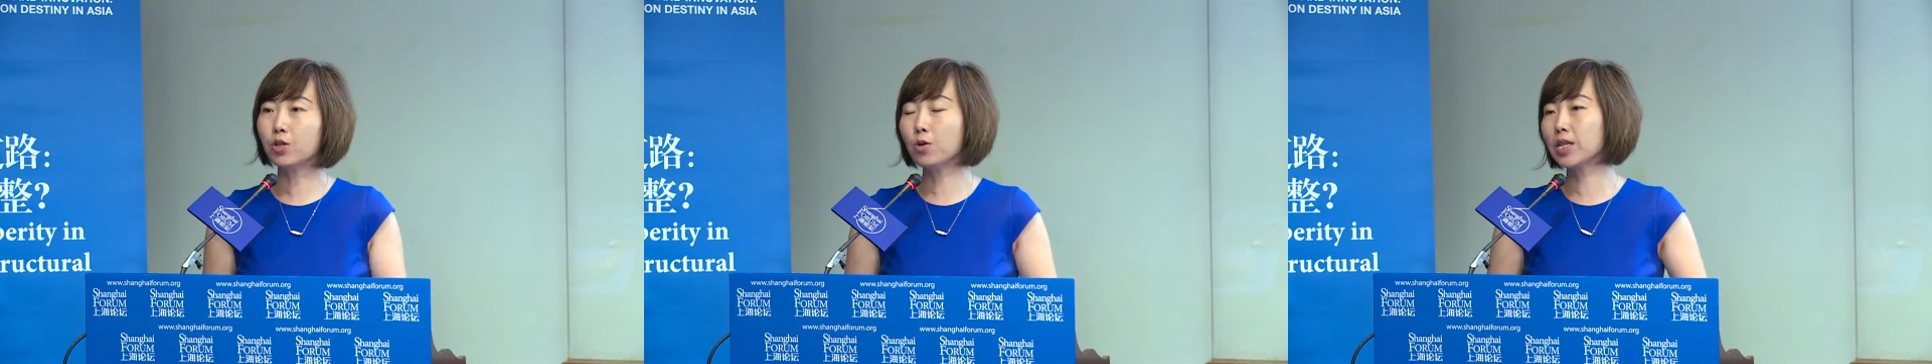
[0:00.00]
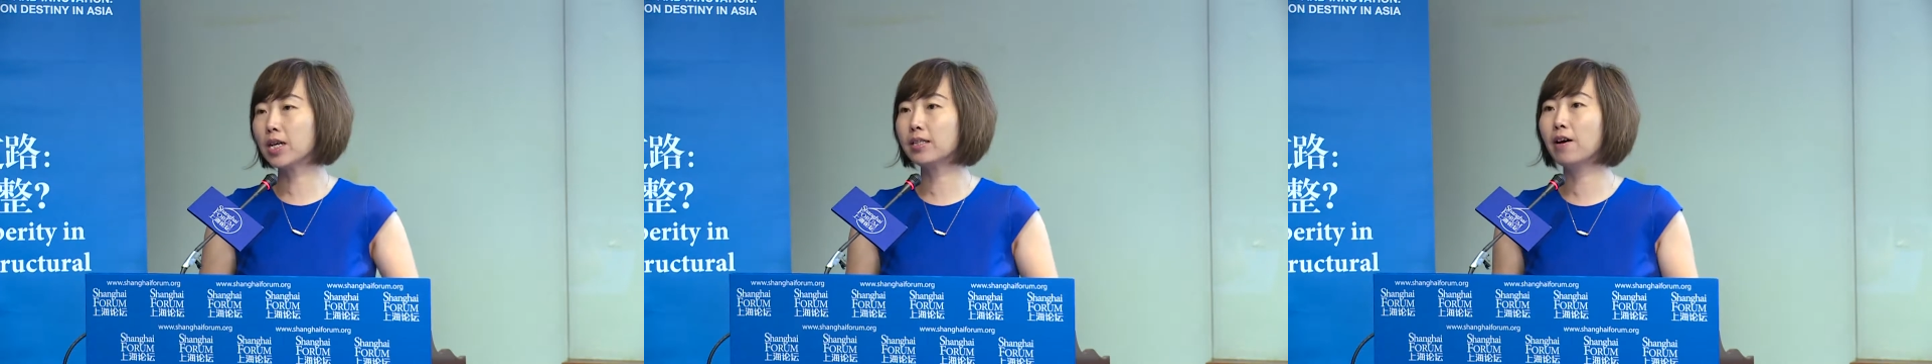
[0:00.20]

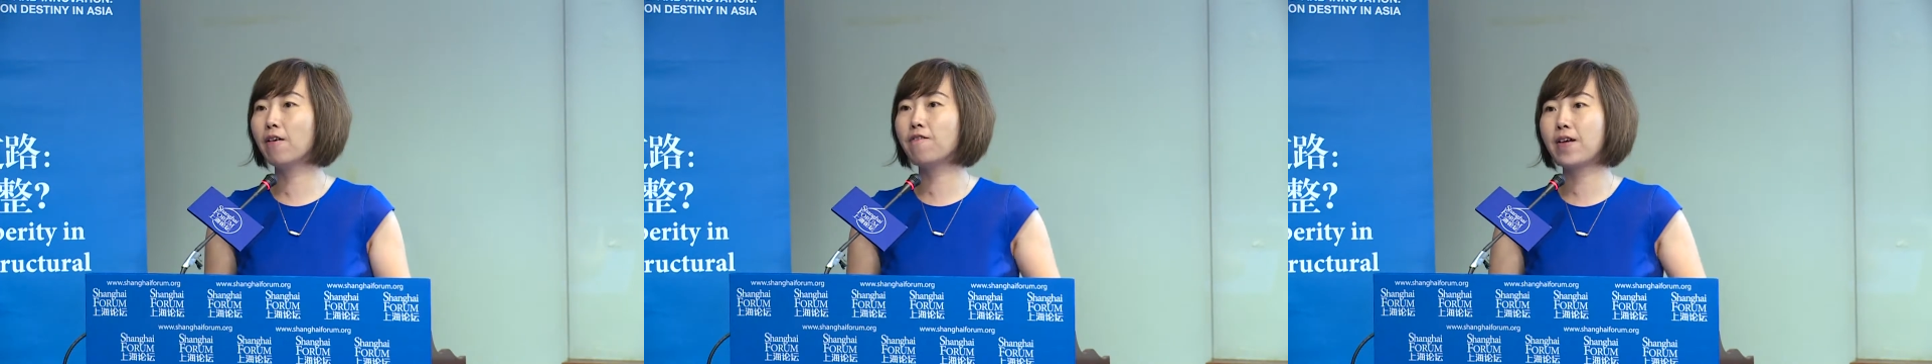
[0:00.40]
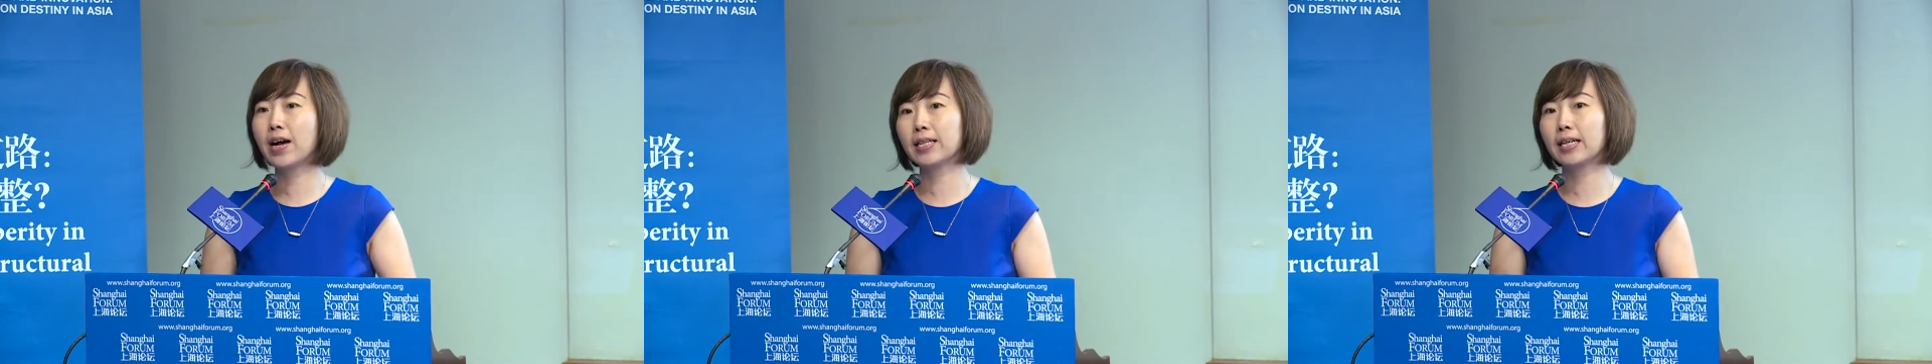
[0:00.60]
so it's going to
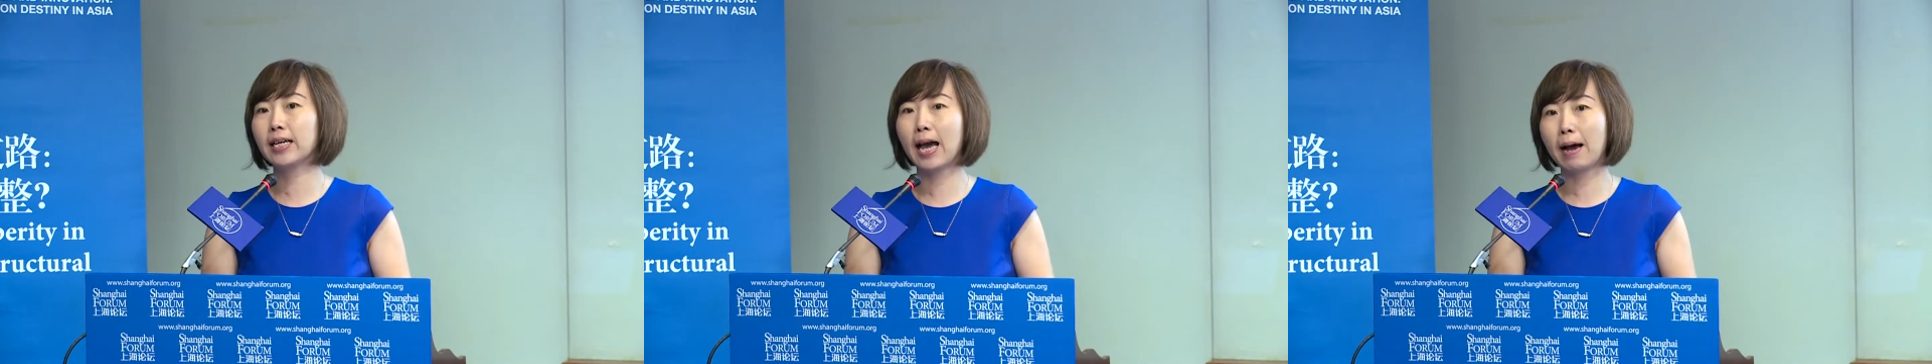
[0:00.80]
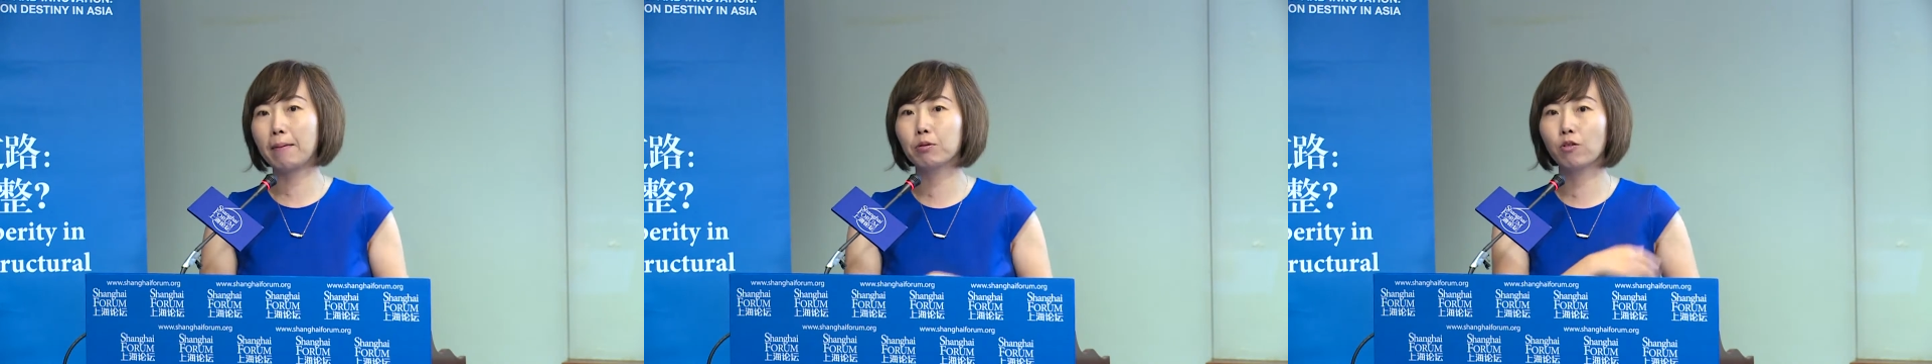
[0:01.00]
affect the
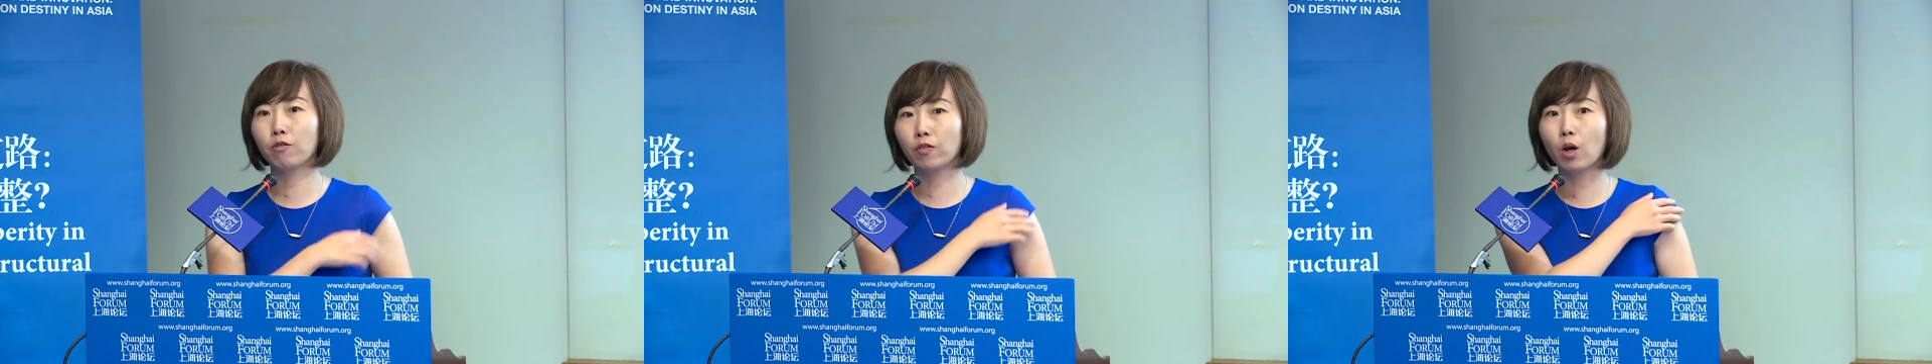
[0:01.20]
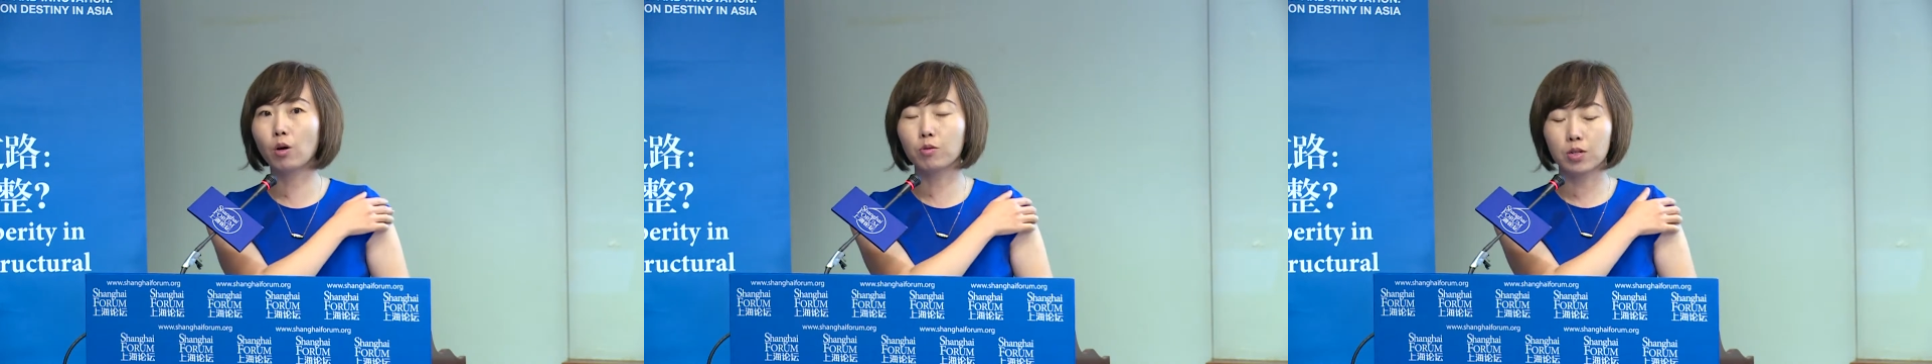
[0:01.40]
capital
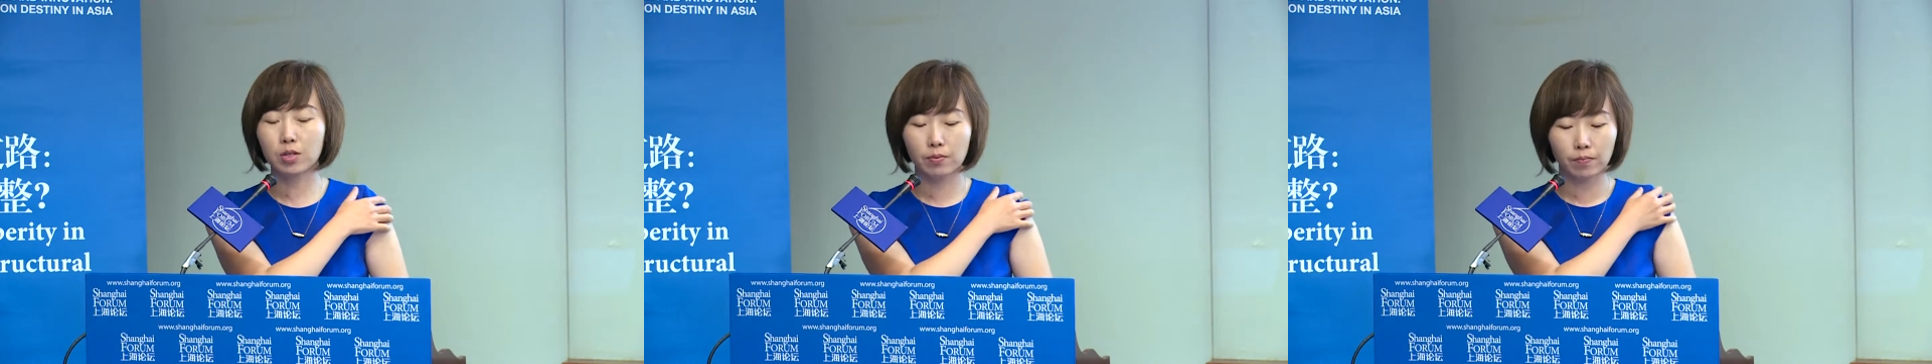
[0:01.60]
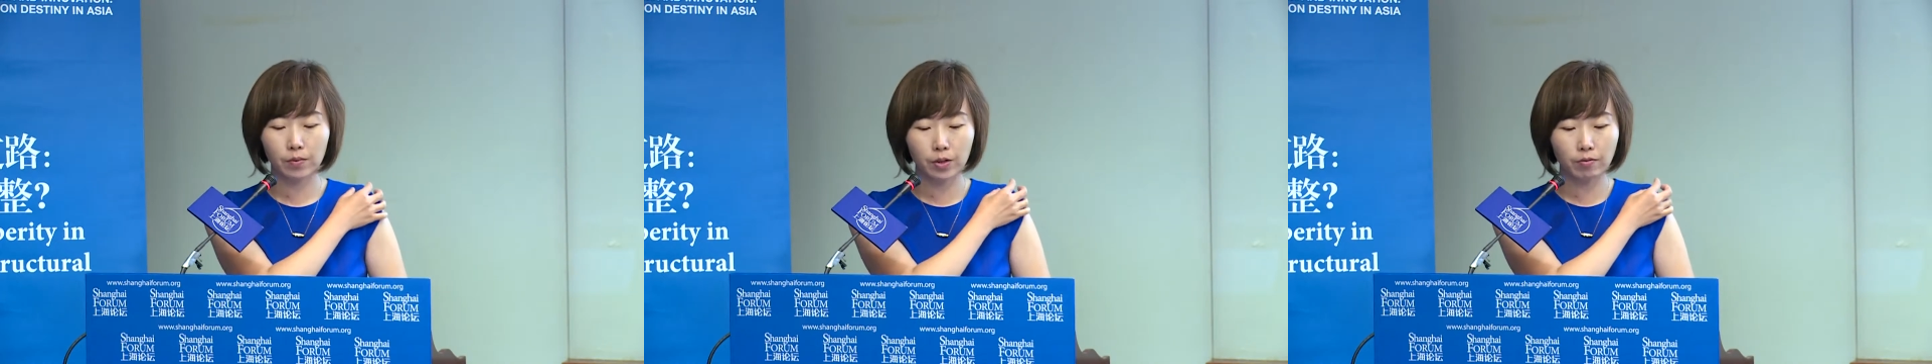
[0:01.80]

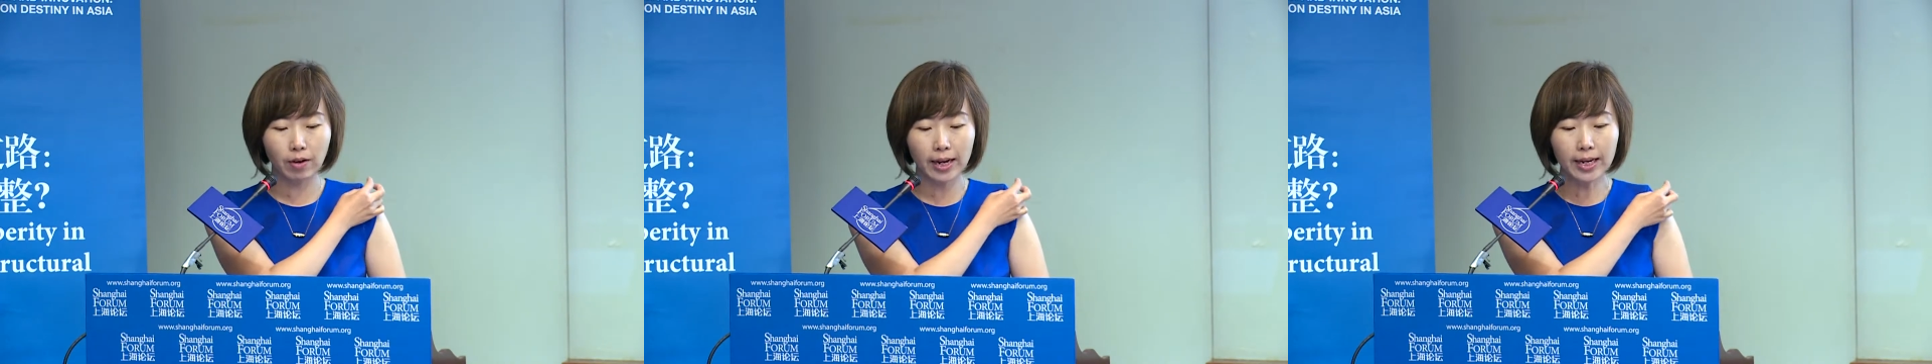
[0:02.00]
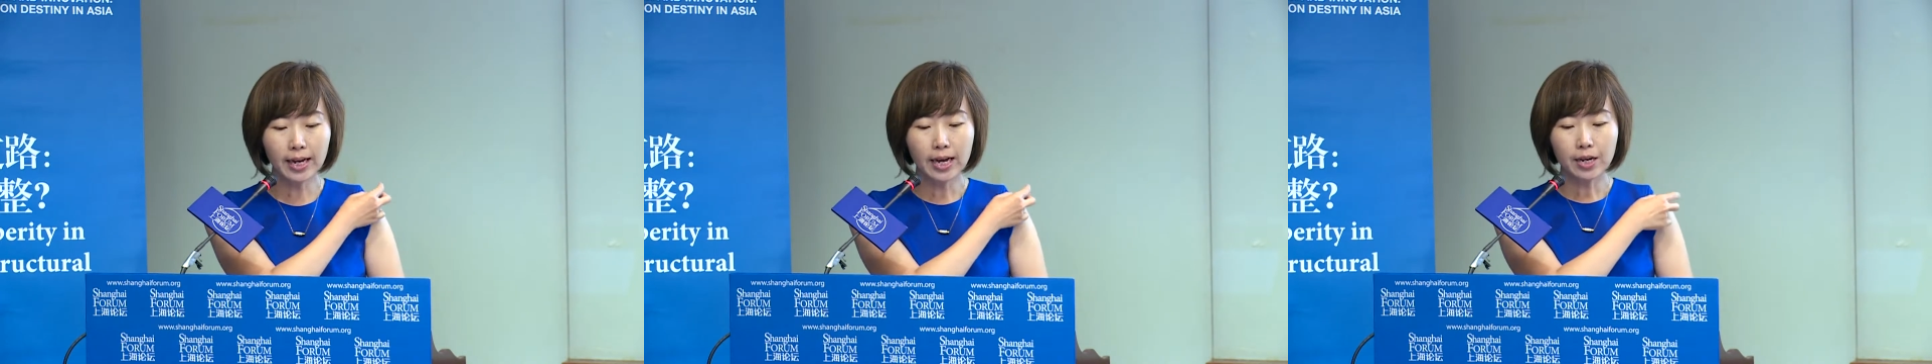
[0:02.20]
flows,
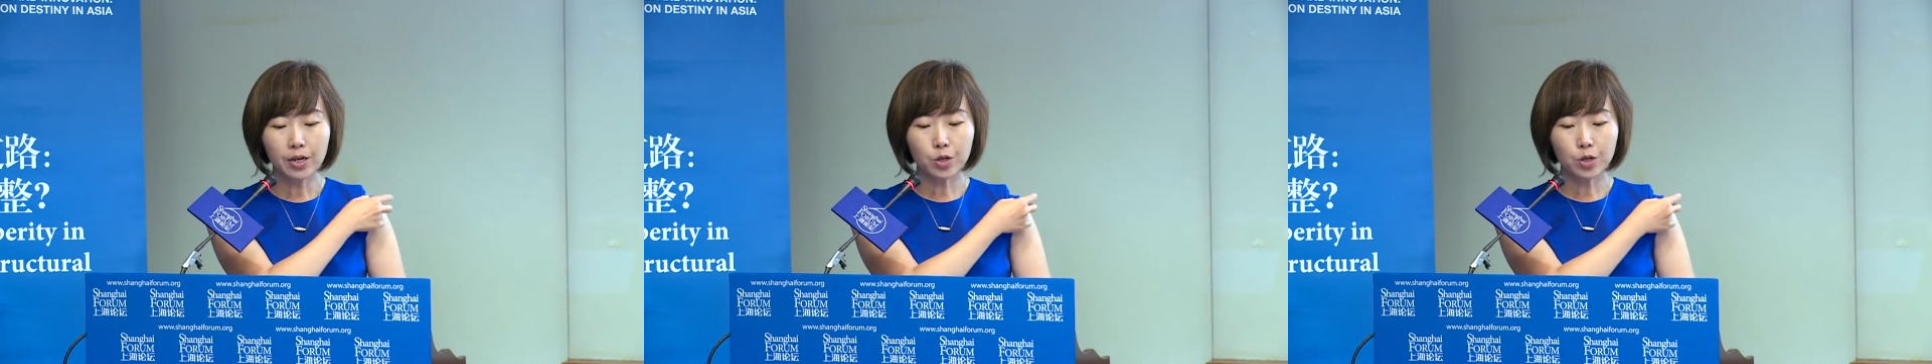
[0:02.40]
right?